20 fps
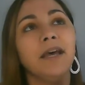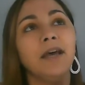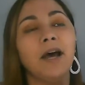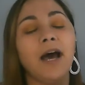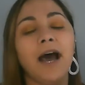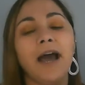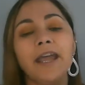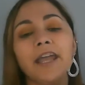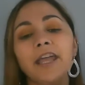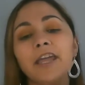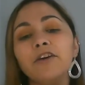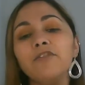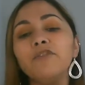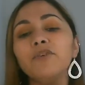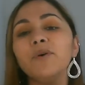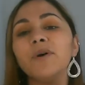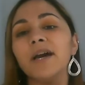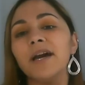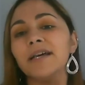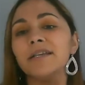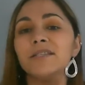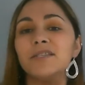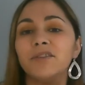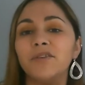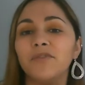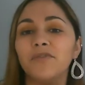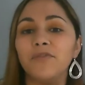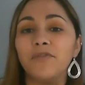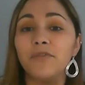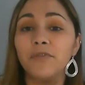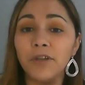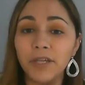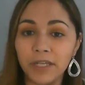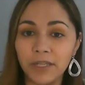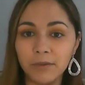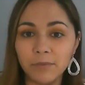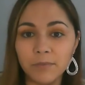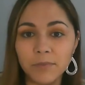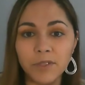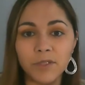I give you guys the
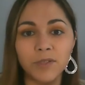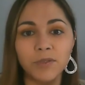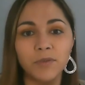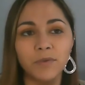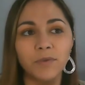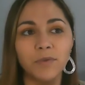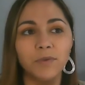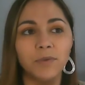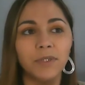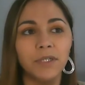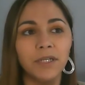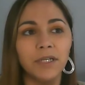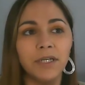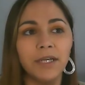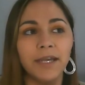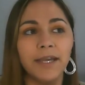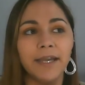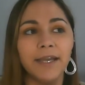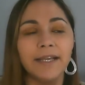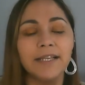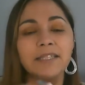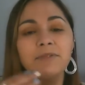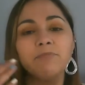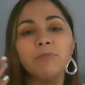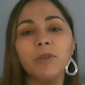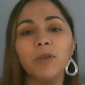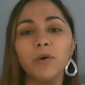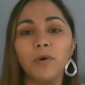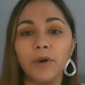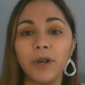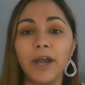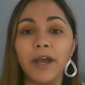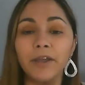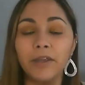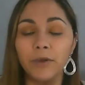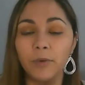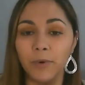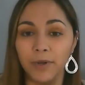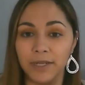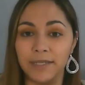freedom to explore how
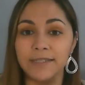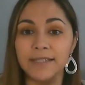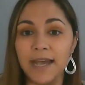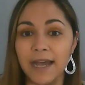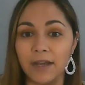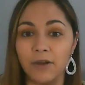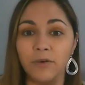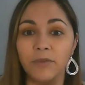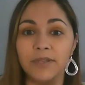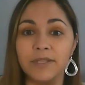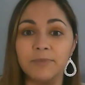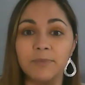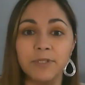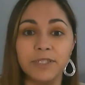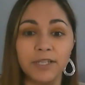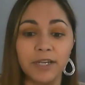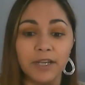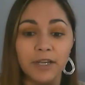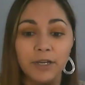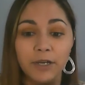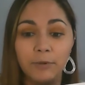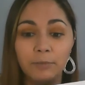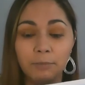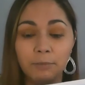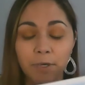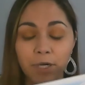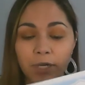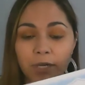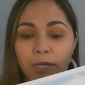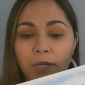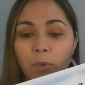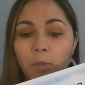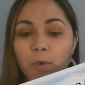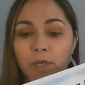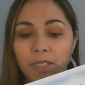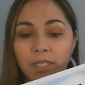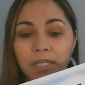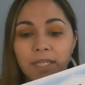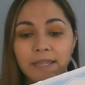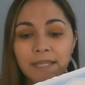you want to tackle this particular book.
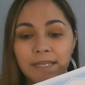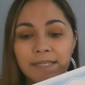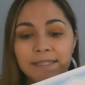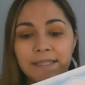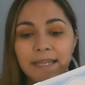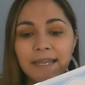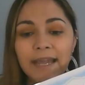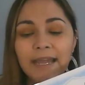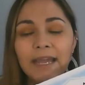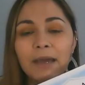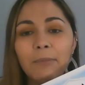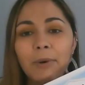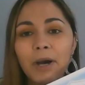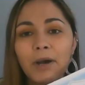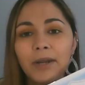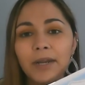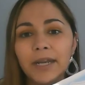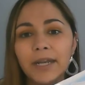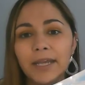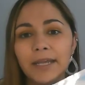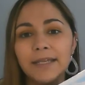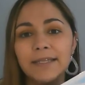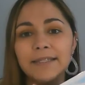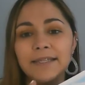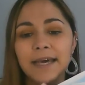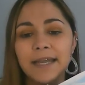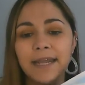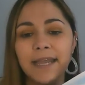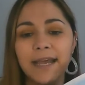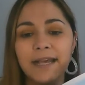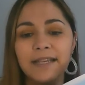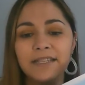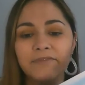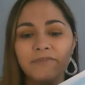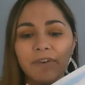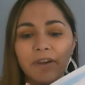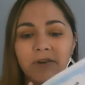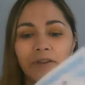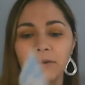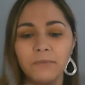One of the things I like about it is that it has
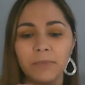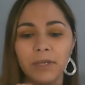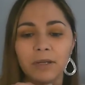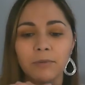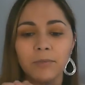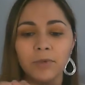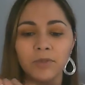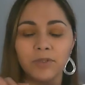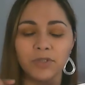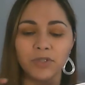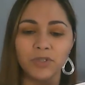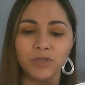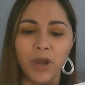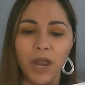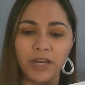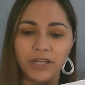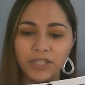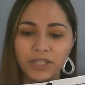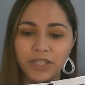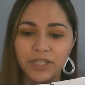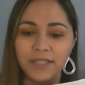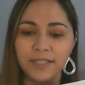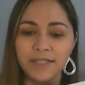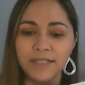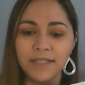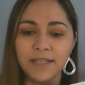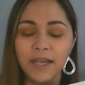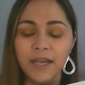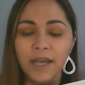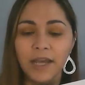very minimal distractions.